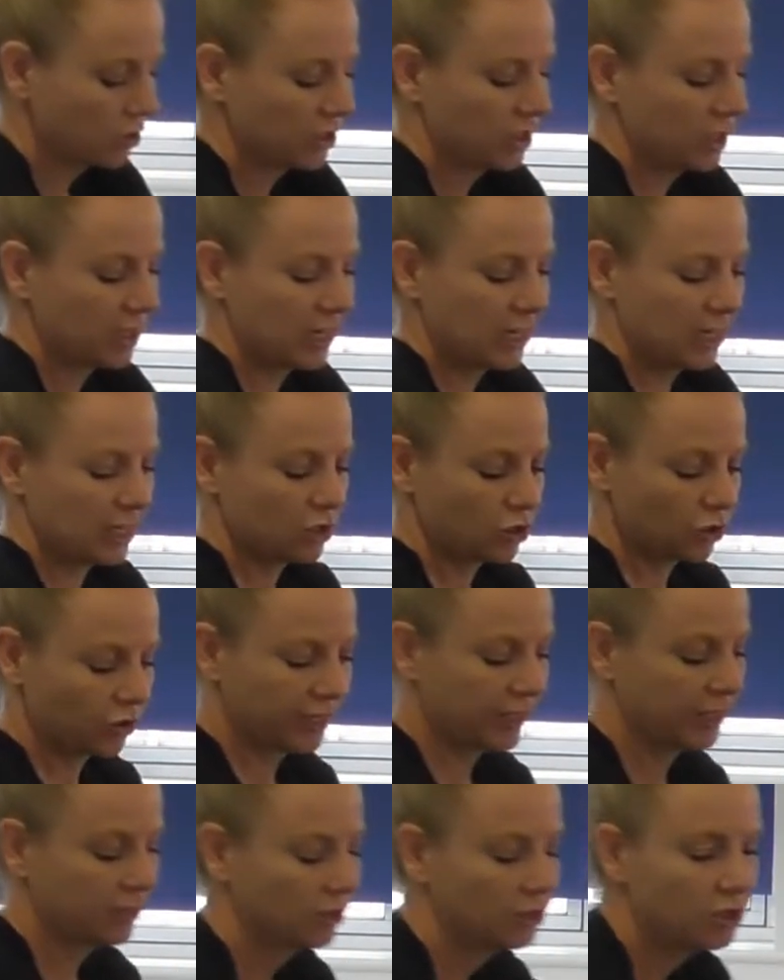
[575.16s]
the knee
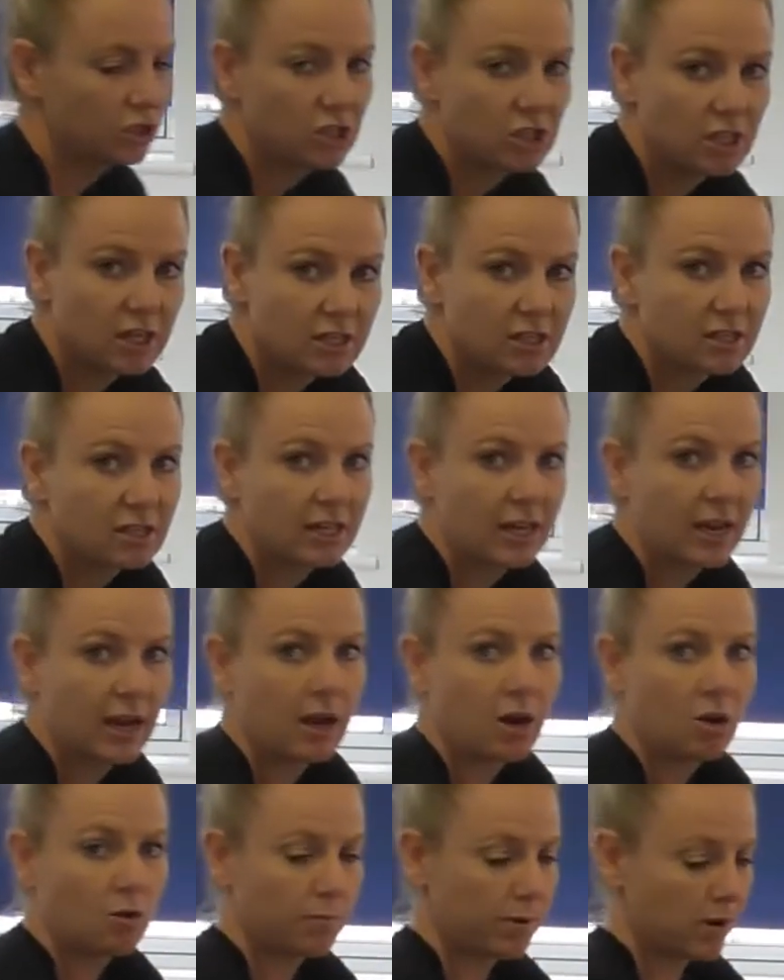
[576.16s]
joint, just to
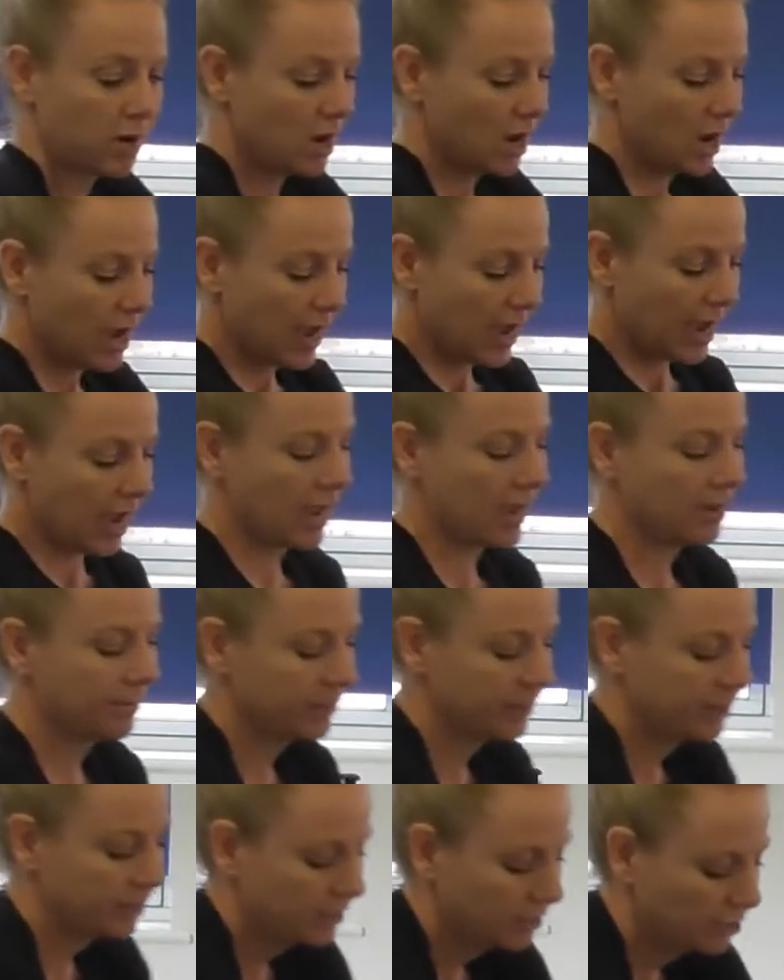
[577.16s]
help
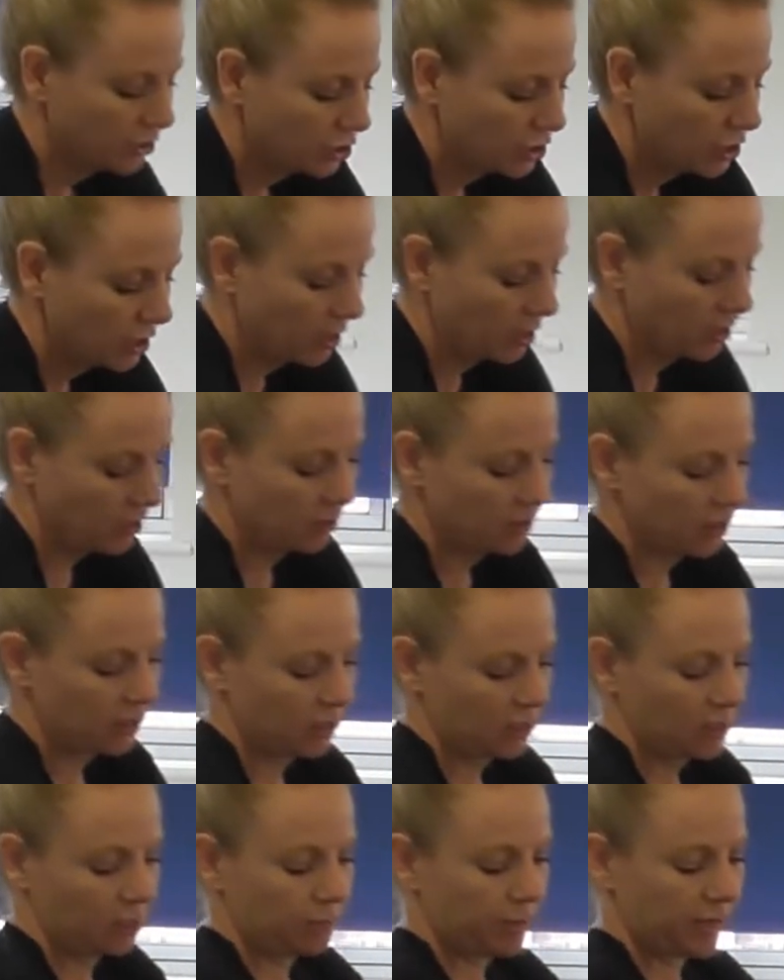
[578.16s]
to
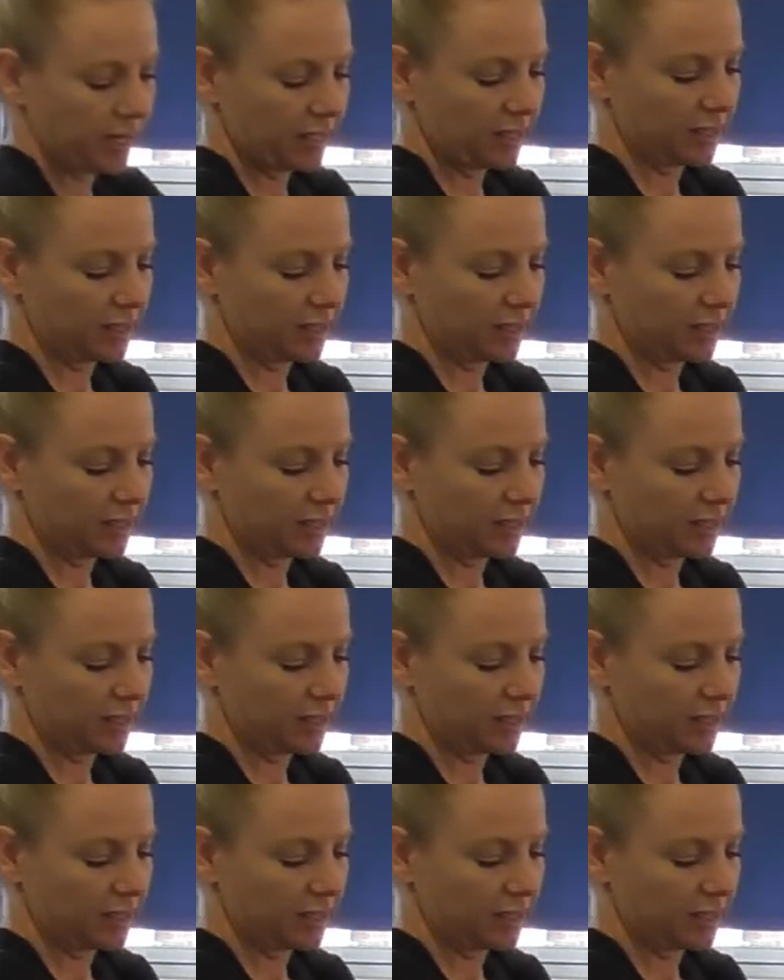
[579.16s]
disperse